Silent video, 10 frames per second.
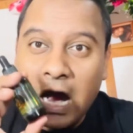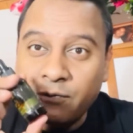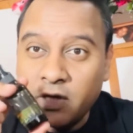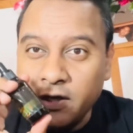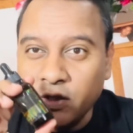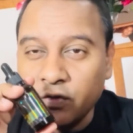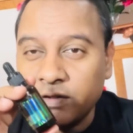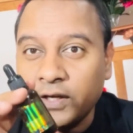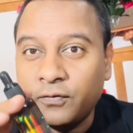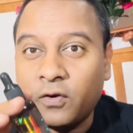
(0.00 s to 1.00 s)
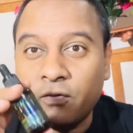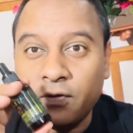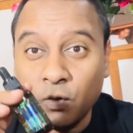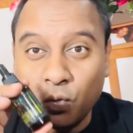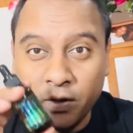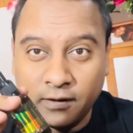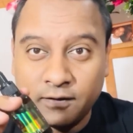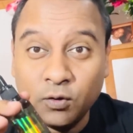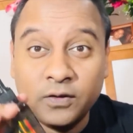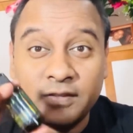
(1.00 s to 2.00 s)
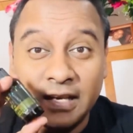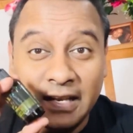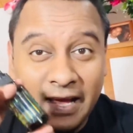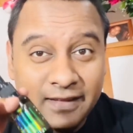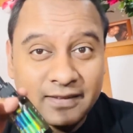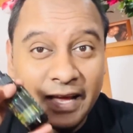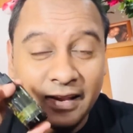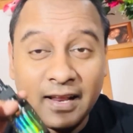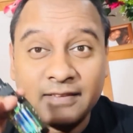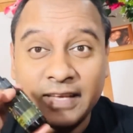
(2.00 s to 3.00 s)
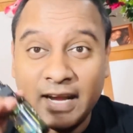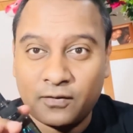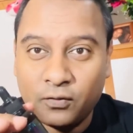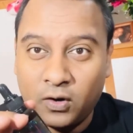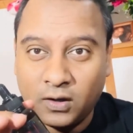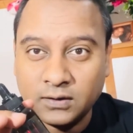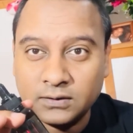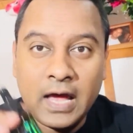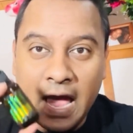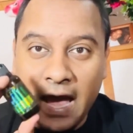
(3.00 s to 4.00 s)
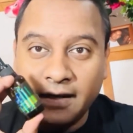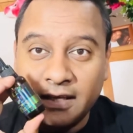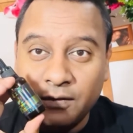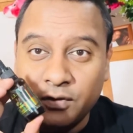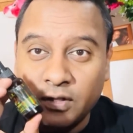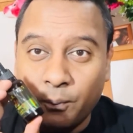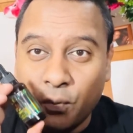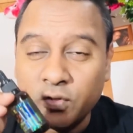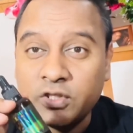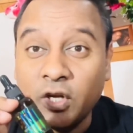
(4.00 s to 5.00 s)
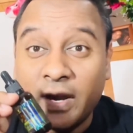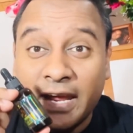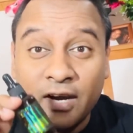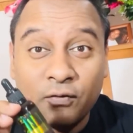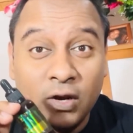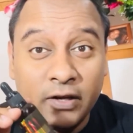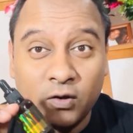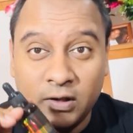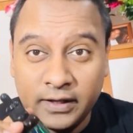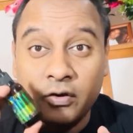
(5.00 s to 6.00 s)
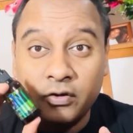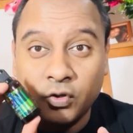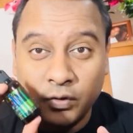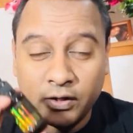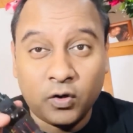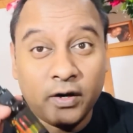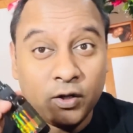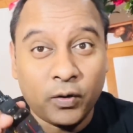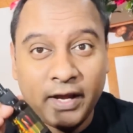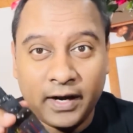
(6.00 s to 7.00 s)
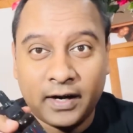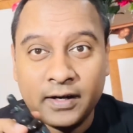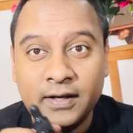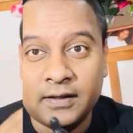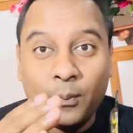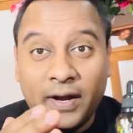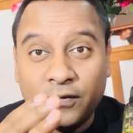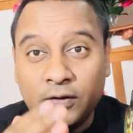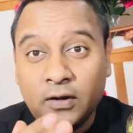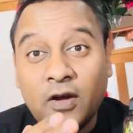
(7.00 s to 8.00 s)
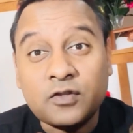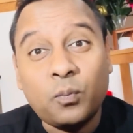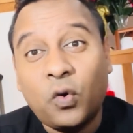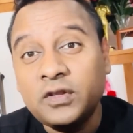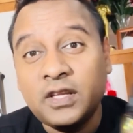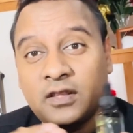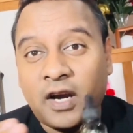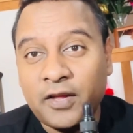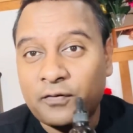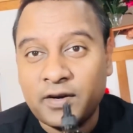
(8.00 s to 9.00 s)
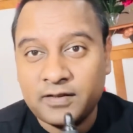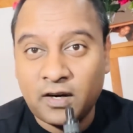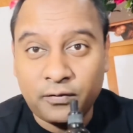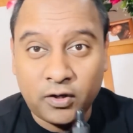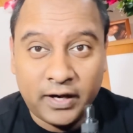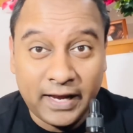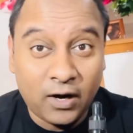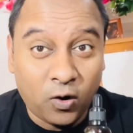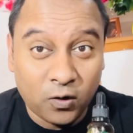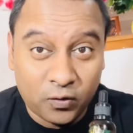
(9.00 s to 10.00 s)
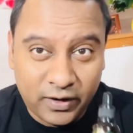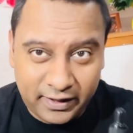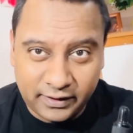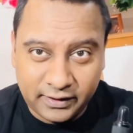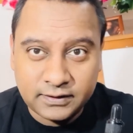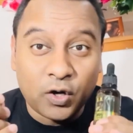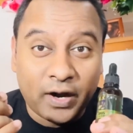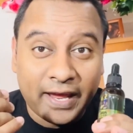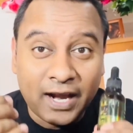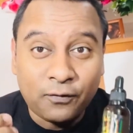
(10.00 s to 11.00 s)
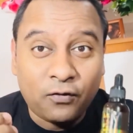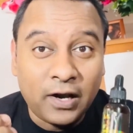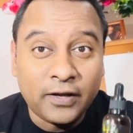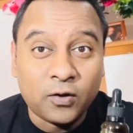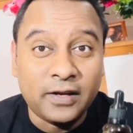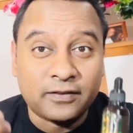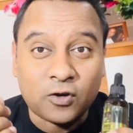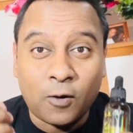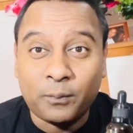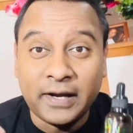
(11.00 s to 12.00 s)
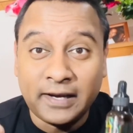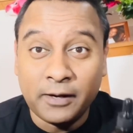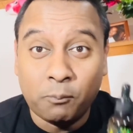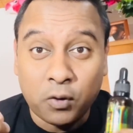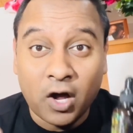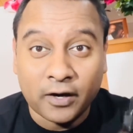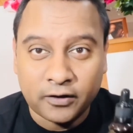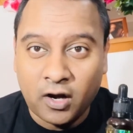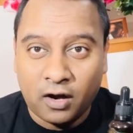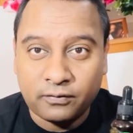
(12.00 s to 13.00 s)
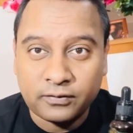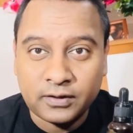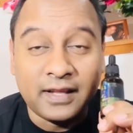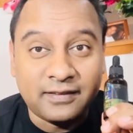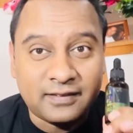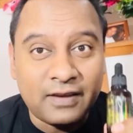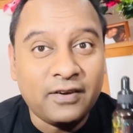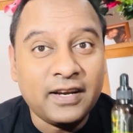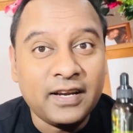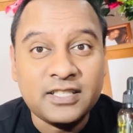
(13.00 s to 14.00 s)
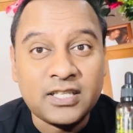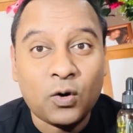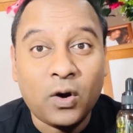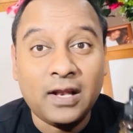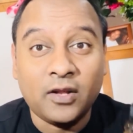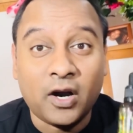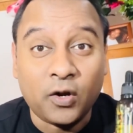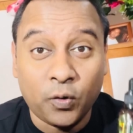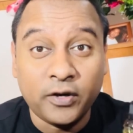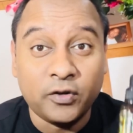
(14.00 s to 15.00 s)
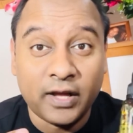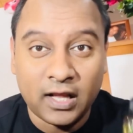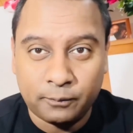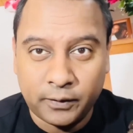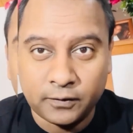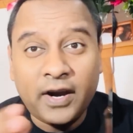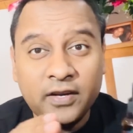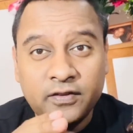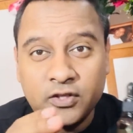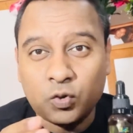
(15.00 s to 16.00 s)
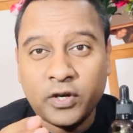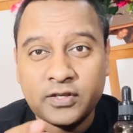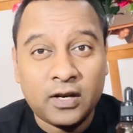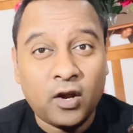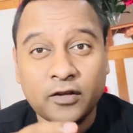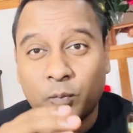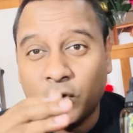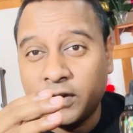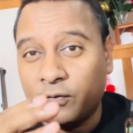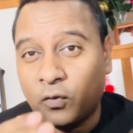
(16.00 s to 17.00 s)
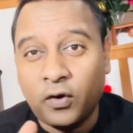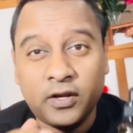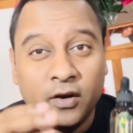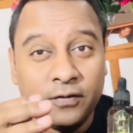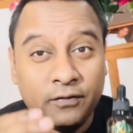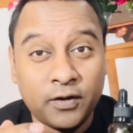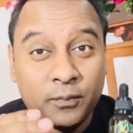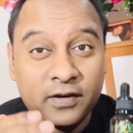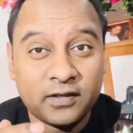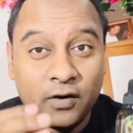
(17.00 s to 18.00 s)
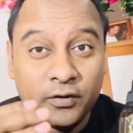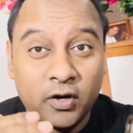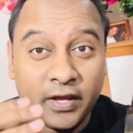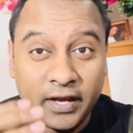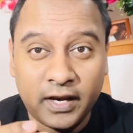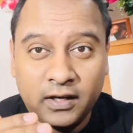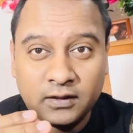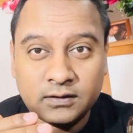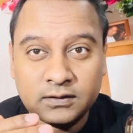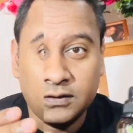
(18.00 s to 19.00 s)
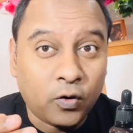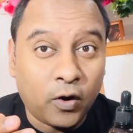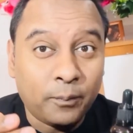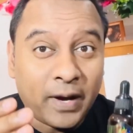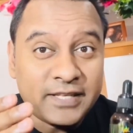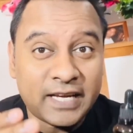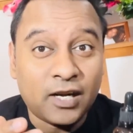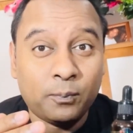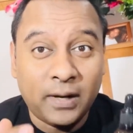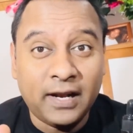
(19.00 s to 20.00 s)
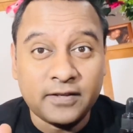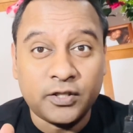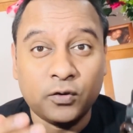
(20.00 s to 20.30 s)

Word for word: After using it for a few weeks, you'll see less and less hair fall and give you the boost your hair follicle needs to regrow new hair. But if you lost more than thirty percent of your hair already, your hair follicle is completely blocked off, then seven day ginger oil not going to help. If you are in a situation lost more than forty or fifty percent of your hair, then you could go on my channel playlist.